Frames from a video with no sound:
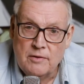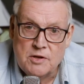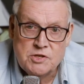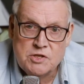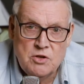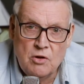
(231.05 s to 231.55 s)

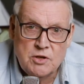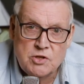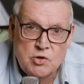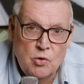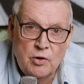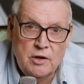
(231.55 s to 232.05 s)
This is
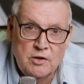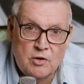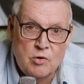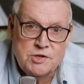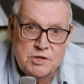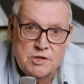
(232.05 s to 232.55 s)
not talking to
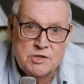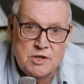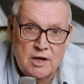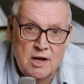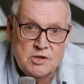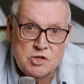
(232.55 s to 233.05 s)
Christians
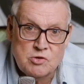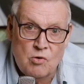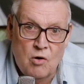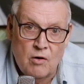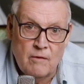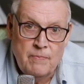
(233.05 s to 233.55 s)
to get
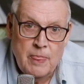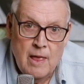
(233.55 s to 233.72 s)
strong.